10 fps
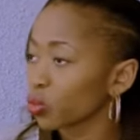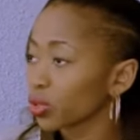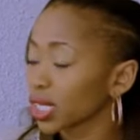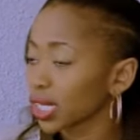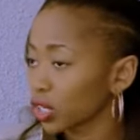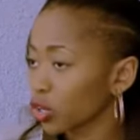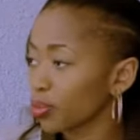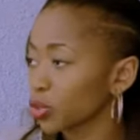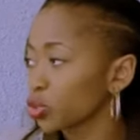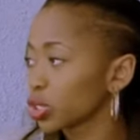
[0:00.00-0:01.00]
will then get an
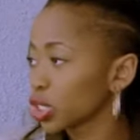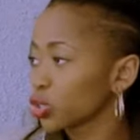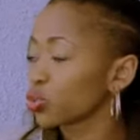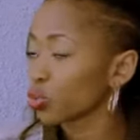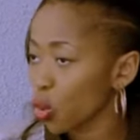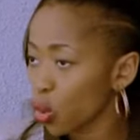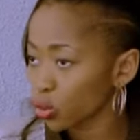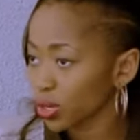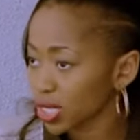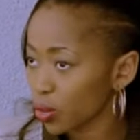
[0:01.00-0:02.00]
opportunity to record
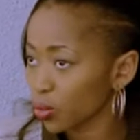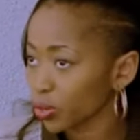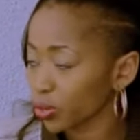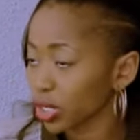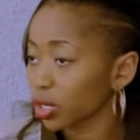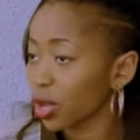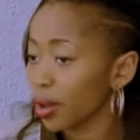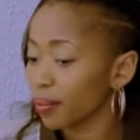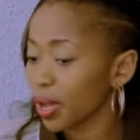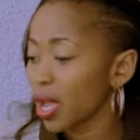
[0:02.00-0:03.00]
with with, with a
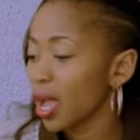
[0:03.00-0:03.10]
um,